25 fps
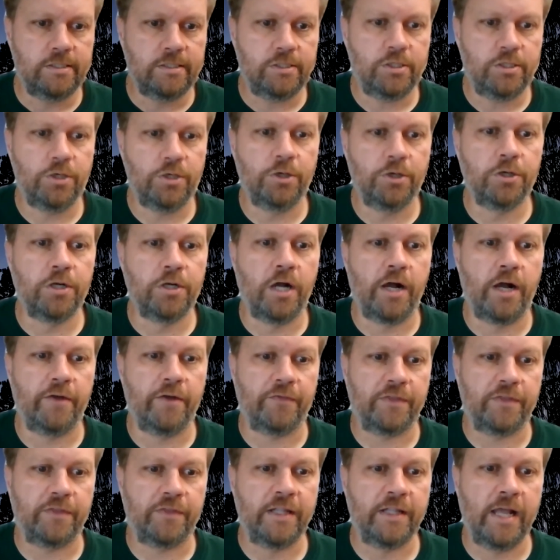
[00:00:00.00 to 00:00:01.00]
Turn
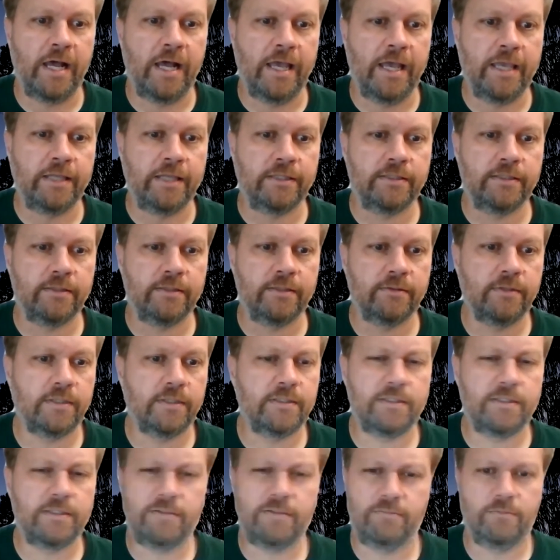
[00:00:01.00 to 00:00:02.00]
off the night.
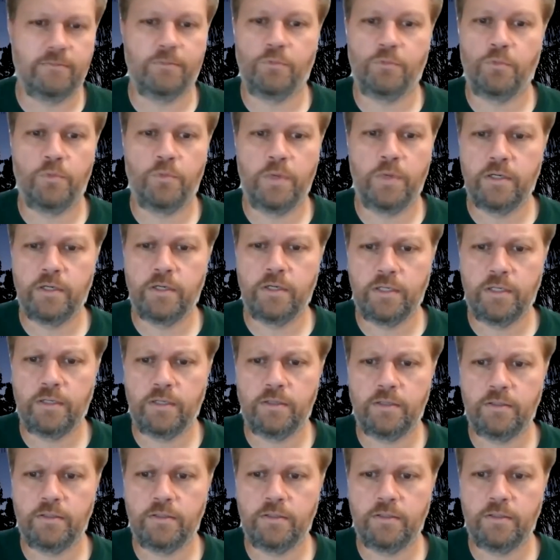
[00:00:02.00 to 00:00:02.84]
That's weird.